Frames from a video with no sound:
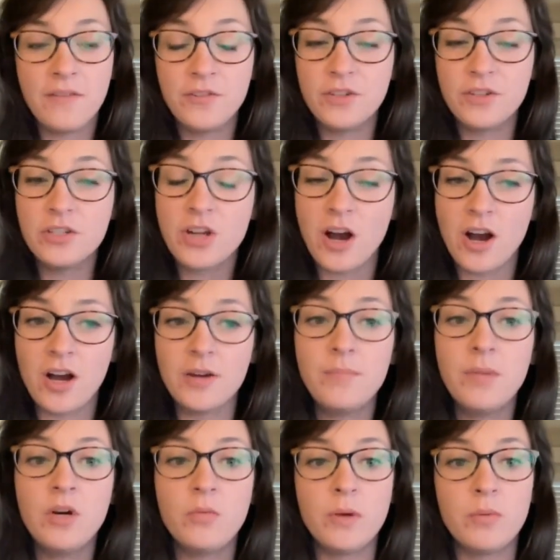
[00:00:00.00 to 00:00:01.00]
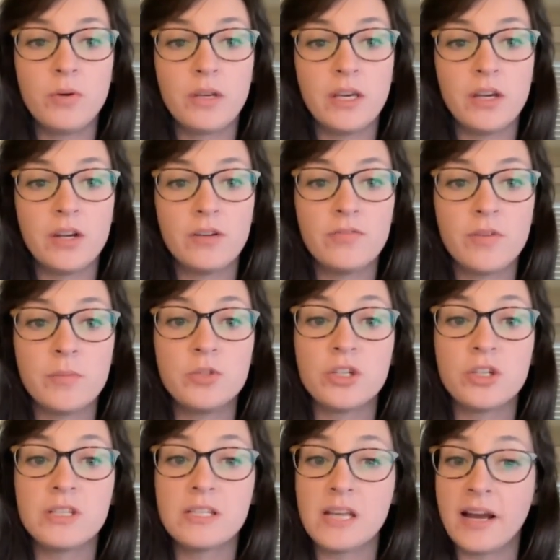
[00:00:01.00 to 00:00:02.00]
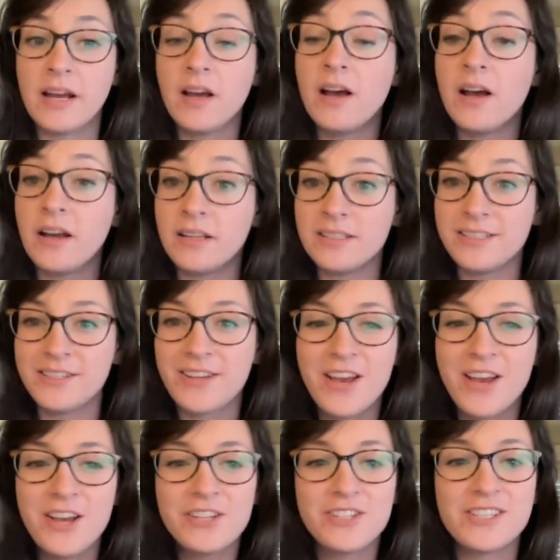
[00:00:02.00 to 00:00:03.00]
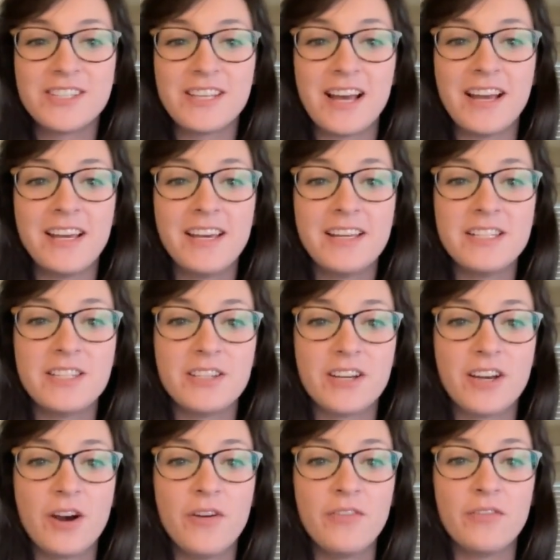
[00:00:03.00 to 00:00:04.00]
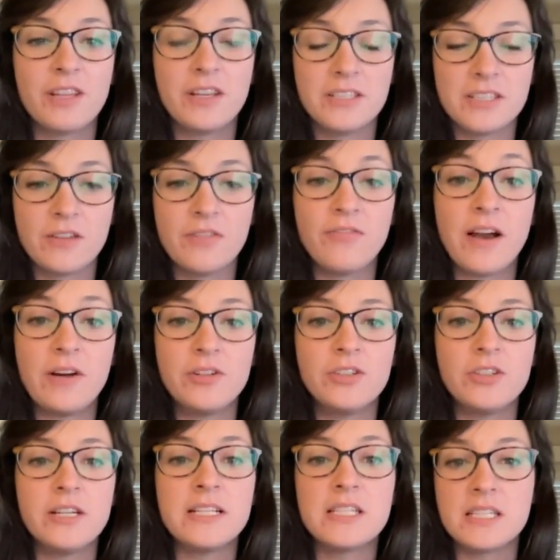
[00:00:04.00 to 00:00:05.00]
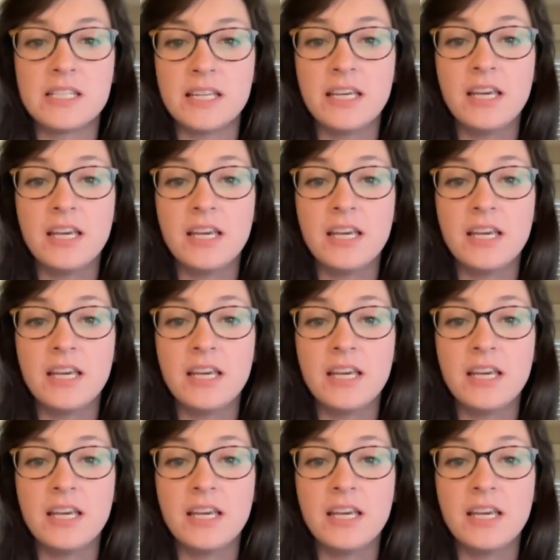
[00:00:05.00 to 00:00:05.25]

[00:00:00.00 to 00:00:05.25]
After Tom, we will hear from Josiah Hunt. Josiah is the, co- is the founder and